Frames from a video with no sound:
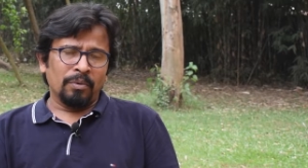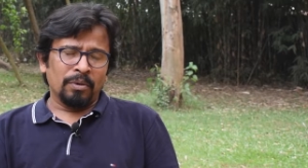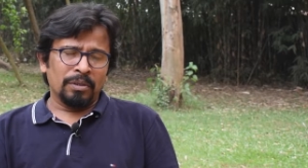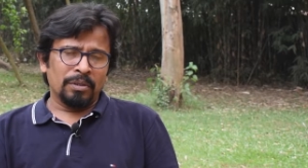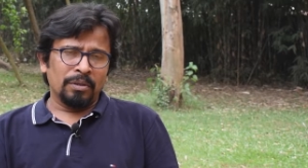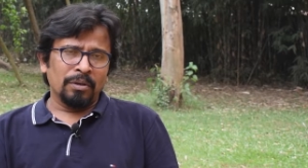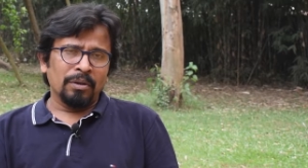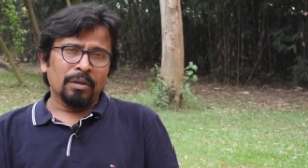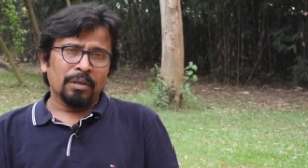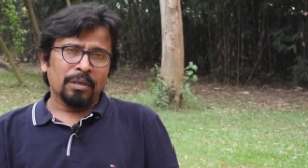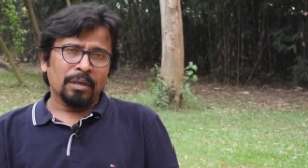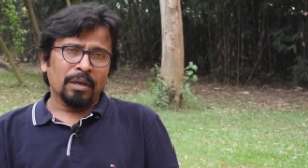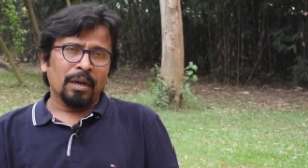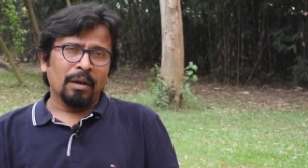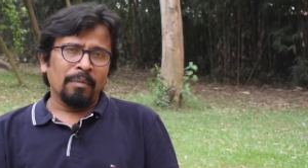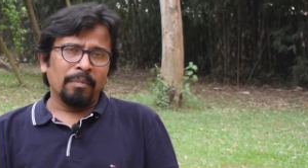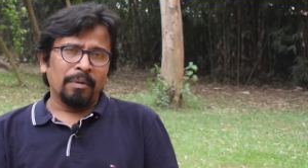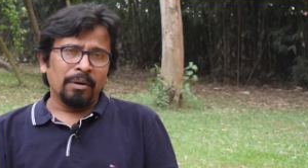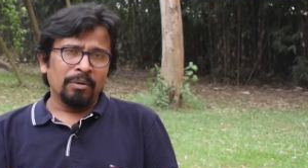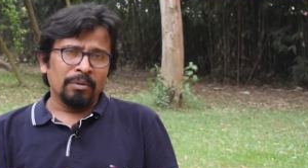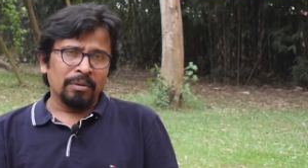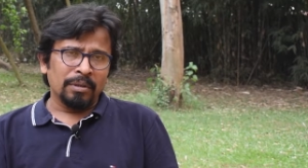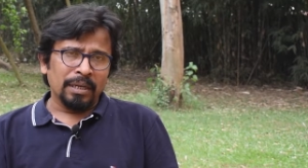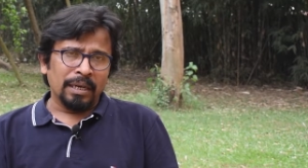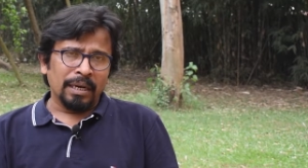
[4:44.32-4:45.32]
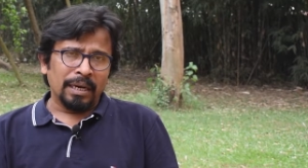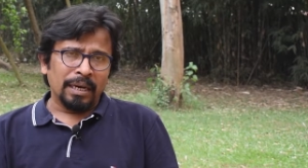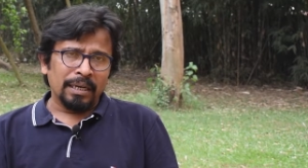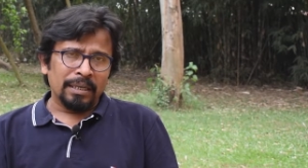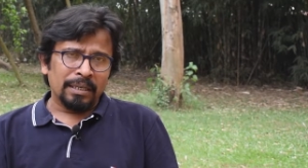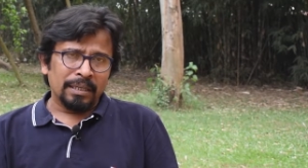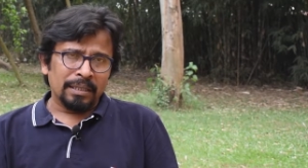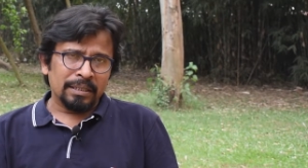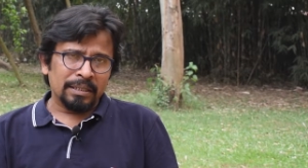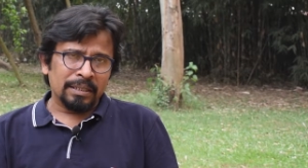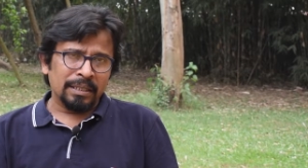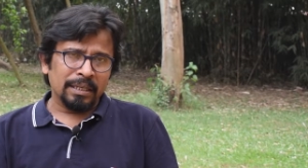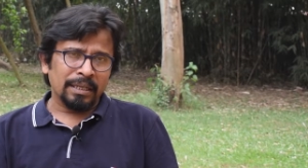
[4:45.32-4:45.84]
not about the
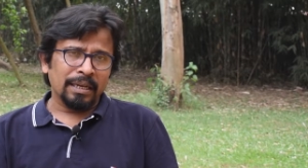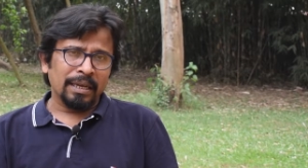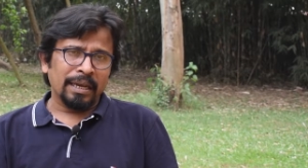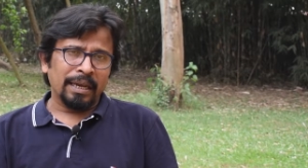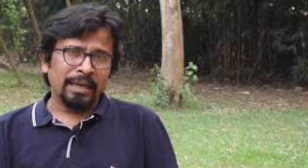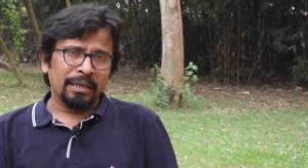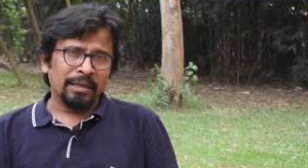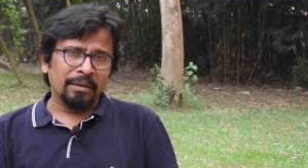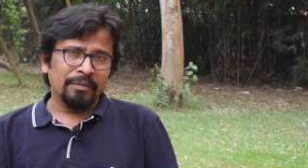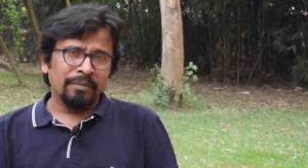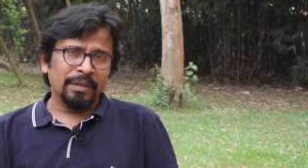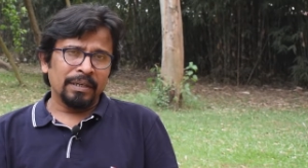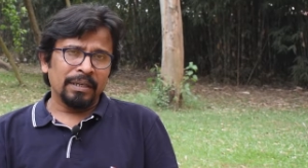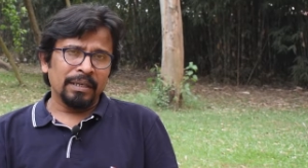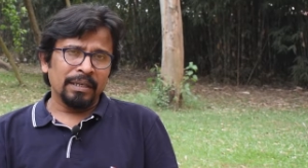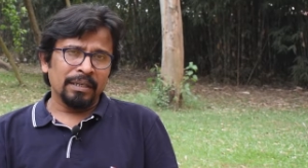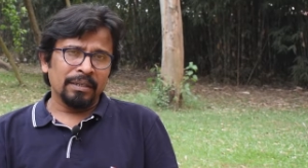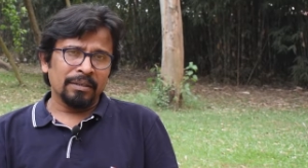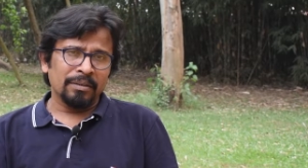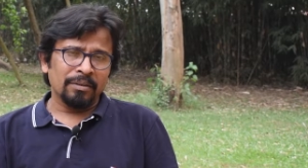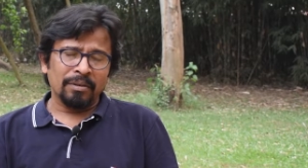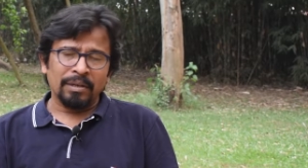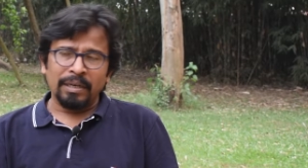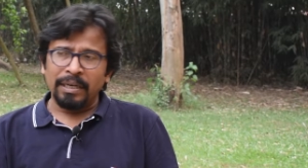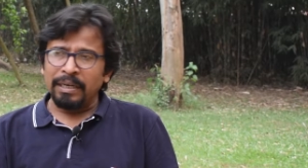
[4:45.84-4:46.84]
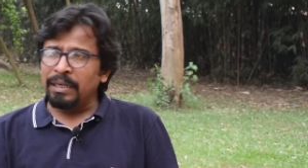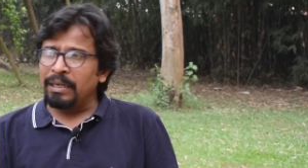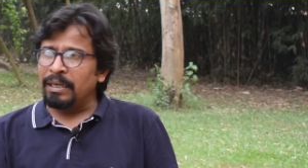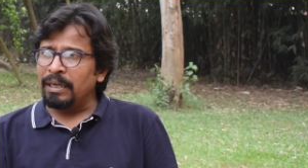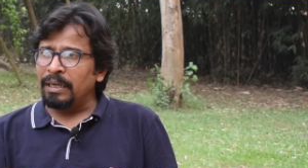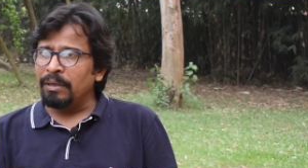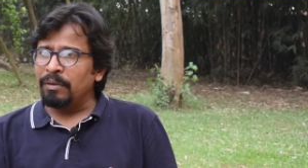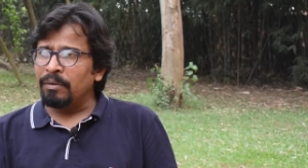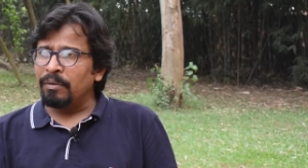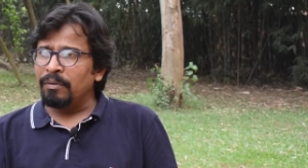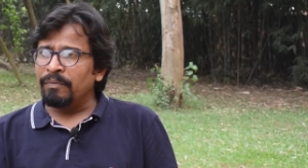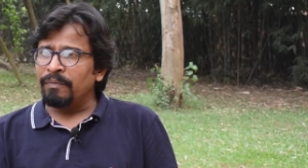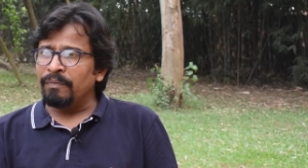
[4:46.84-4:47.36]
artistic activities or any
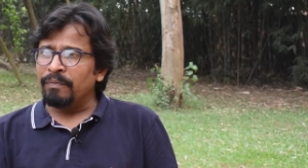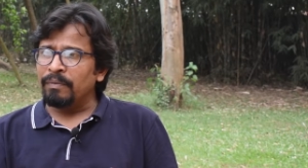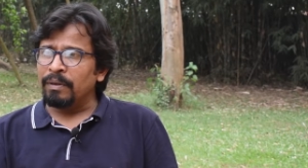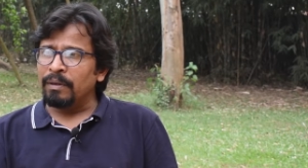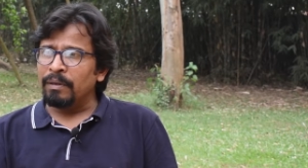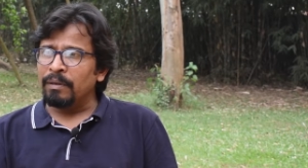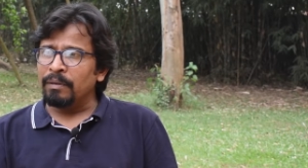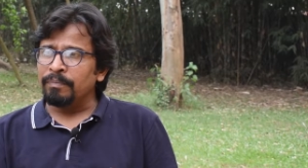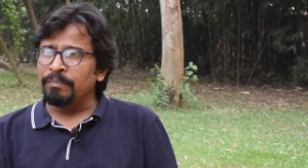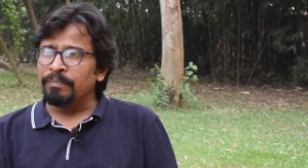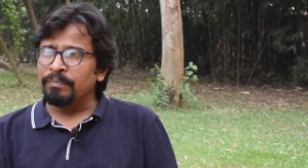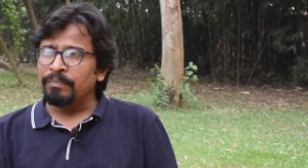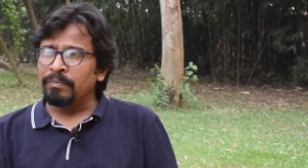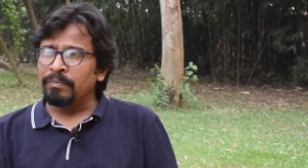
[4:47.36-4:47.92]
kind of